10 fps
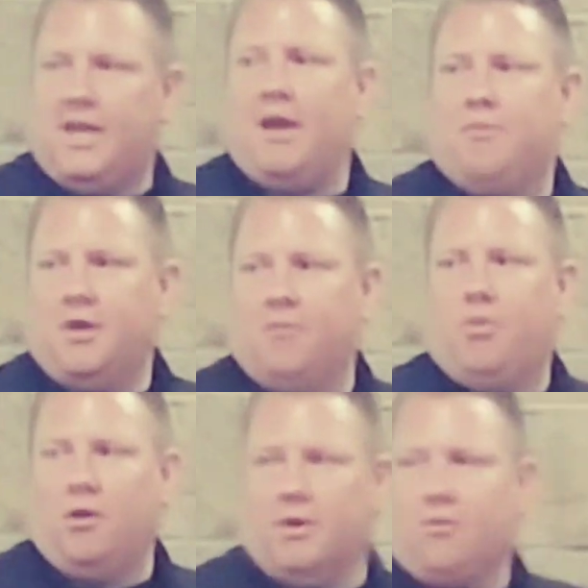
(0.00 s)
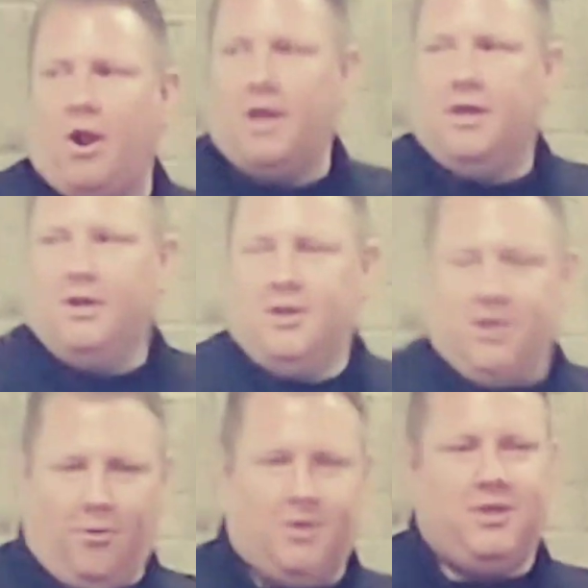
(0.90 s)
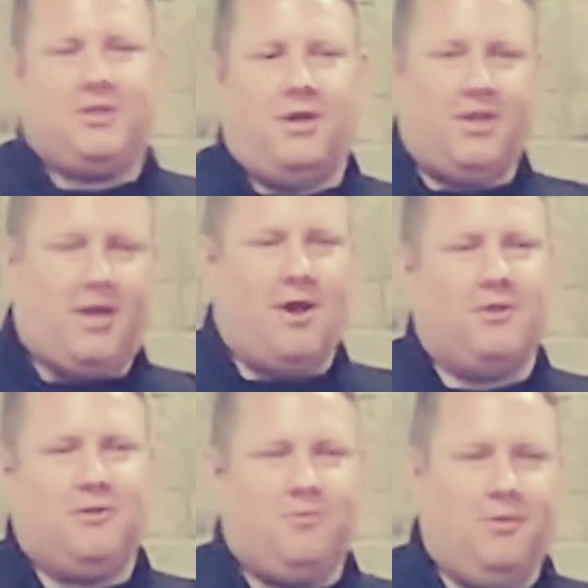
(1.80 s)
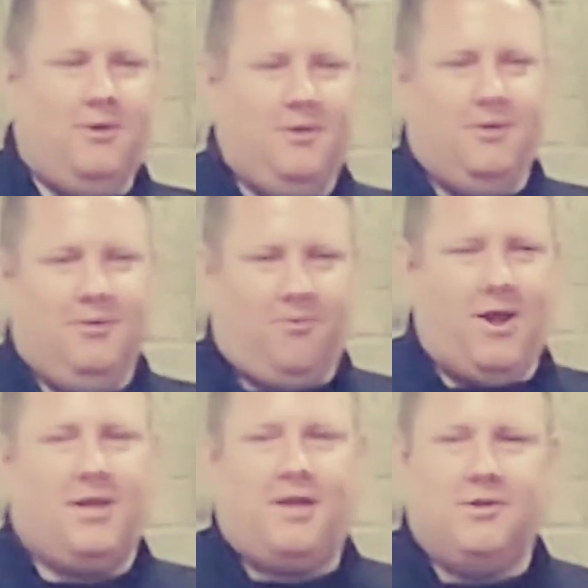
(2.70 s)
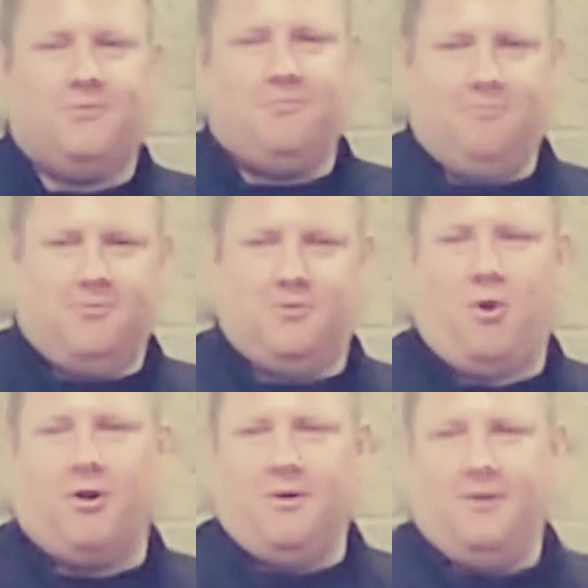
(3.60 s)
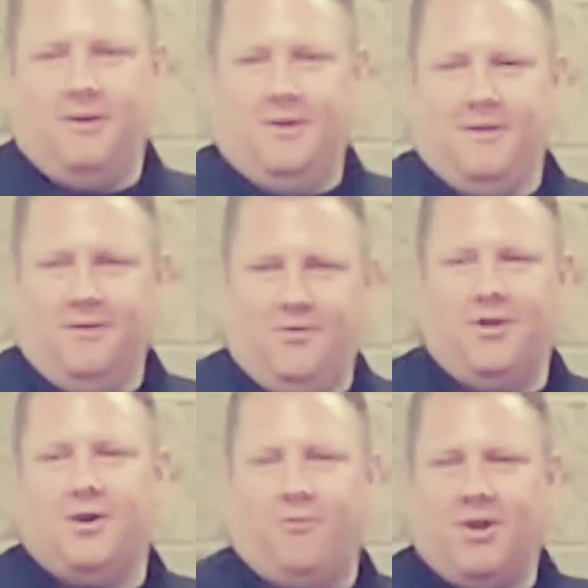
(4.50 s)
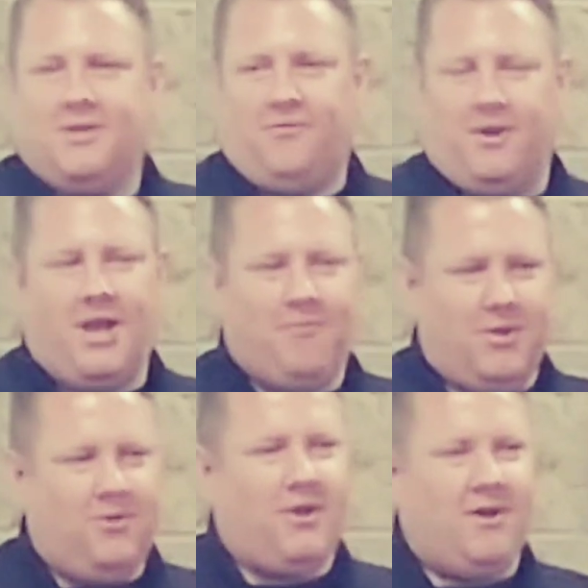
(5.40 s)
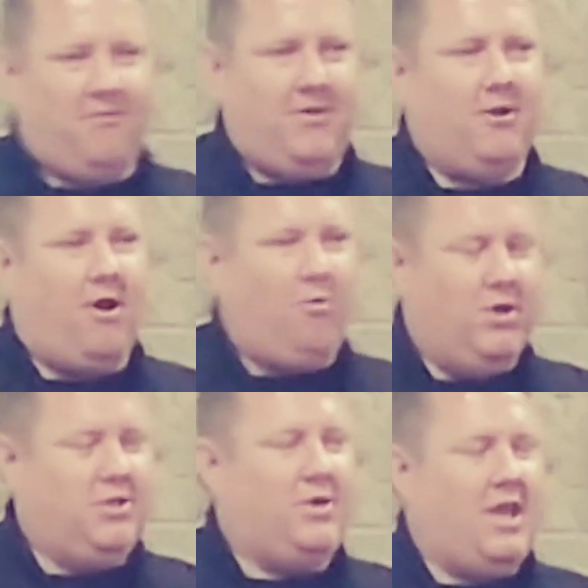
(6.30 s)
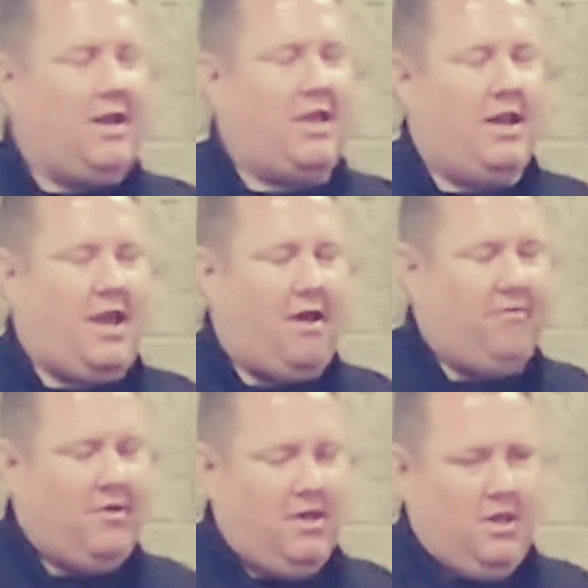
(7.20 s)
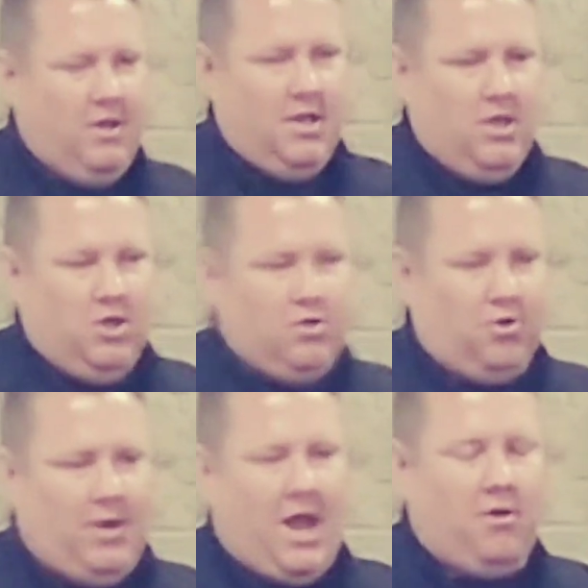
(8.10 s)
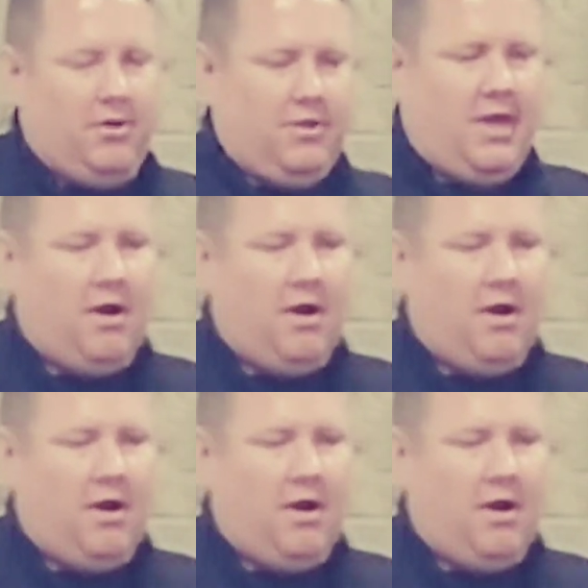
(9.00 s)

the camping component, right? They were just on the cusp, right? Because smart. You get arrested for camping, you kind of figure out what you can and can't. So now they're